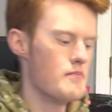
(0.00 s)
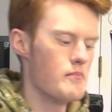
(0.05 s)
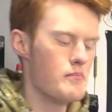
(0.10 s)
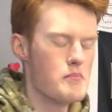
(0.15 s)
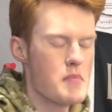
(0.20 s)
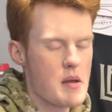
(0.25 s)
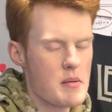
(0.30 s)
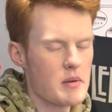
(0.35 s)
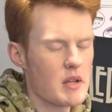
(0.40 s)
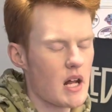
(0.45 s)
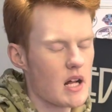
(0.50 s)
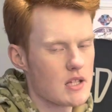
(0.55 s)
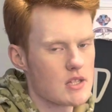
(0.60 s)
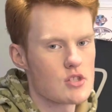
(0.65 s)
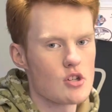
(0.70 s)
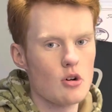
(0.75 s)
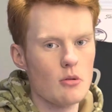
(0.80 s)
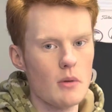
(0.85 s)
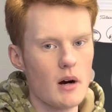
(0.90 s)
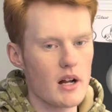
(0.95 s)
maybe not
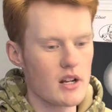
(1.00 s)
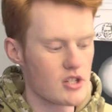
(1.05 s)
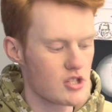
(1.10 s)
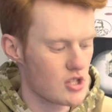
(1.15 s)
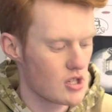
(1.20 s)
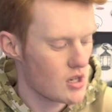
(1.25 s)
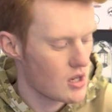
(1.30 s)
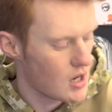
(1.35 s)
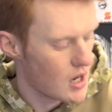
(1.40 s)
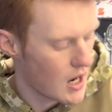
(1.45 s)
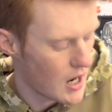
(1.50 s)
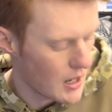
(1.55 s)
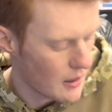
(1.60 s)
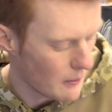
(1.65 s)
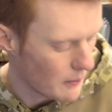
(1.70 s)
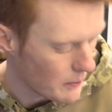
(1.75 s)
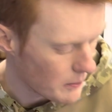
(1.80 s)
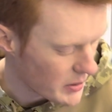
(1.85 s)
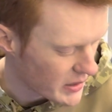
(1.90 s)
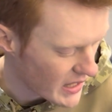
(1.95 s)
so much.
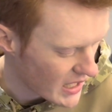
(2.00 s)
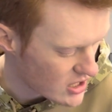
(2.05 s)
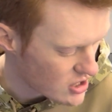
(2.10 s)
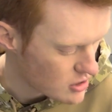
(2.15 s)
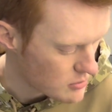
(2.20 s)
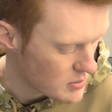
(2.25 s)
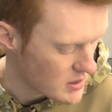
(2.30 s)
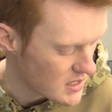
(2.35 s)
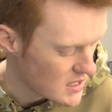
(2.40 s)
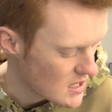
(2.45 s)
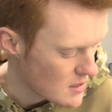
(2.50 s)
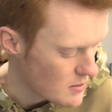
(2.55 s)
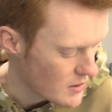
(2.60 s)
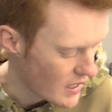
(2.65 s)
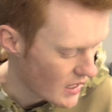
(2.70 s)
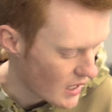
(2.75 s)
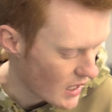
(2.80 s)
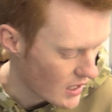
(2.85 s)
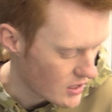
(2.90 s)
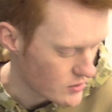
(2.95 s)
But that's just me keeping it
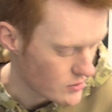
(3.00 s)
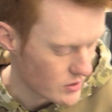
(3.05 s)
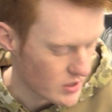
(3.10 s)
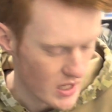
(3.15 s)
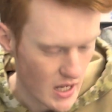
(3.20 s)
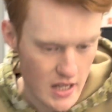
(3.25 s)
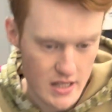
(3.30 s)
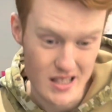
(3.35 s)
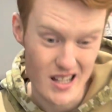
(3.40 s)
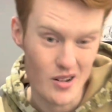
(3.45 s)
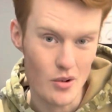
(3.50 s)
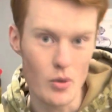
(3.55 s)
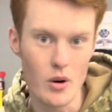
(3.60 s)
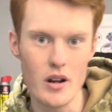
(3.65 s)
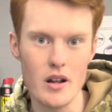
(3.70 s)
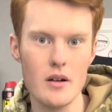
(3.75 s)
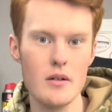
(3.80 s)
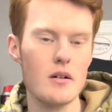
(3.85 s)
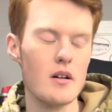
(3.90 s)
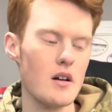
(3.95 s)
honest with you guys. I
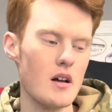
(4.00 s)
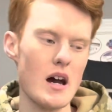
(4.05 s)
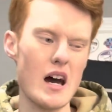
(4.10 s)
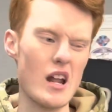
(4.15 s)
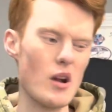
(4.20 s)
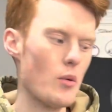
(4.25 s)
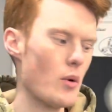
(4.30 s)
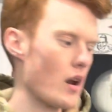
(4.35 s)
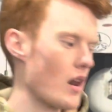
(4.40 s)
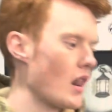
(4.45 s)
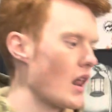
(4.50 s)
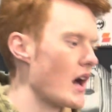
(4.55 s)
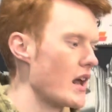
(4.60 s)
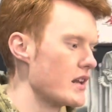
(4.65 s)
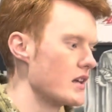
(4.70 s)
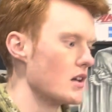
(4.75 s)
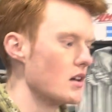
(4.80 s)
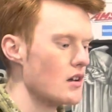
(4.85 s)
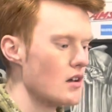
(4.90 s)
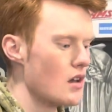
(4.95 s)
don't want to lie to
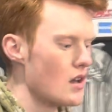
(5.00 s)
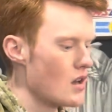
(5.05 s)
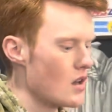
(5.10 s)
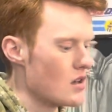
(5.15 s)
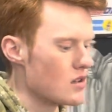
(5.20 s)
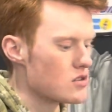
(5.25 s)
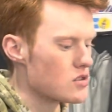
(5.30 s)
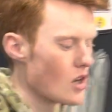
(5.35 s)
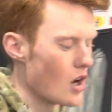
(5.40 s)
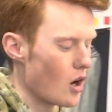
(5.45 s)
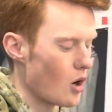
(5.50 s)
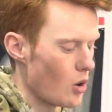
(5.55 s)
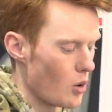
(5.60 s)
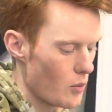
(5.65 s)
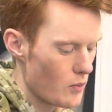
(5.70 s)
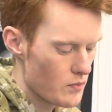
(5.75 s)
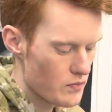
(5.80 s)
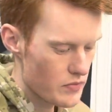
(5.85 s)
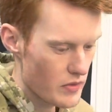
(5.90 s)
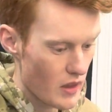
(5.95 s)
you. So
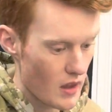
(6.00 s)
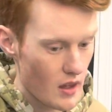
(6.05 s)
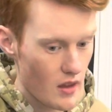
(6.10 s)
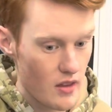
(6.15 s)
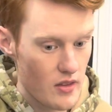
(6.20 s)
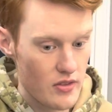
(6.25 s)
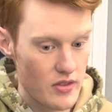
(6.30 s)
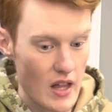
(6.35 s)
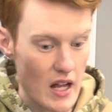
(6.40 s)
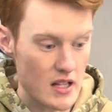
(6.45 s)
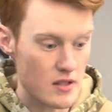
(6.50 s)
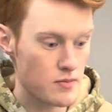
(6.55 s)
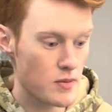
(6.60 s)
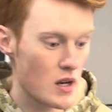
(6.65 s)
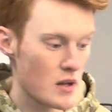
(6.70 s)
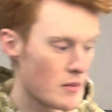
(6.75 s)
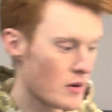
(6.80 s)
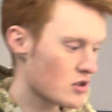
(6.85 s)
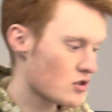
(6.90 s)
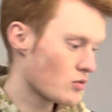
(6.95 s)
that's pretty
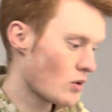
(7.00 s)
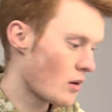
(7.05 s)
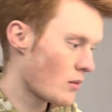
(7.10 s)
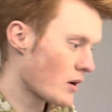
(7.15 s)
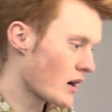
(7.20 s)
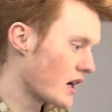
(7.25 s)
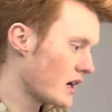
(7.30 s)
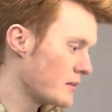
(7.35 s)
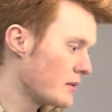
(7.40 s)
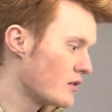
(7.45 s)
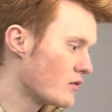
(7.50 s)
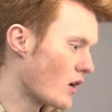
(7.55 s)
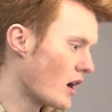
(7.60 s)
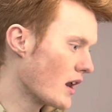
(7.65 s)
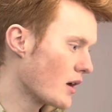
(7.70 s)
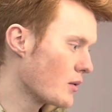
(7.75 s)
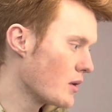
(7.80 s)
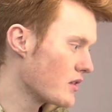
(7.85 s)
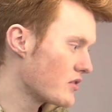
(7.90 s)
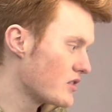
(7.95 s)
much what we're going to be
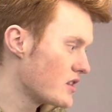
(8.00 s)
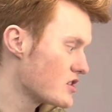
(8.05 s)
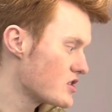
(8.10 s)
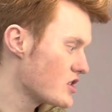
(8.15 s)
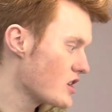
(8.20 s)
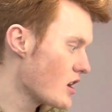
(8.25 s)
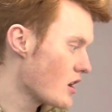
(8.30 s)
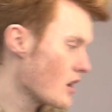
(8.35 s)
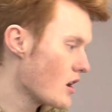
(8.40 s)
running with this year.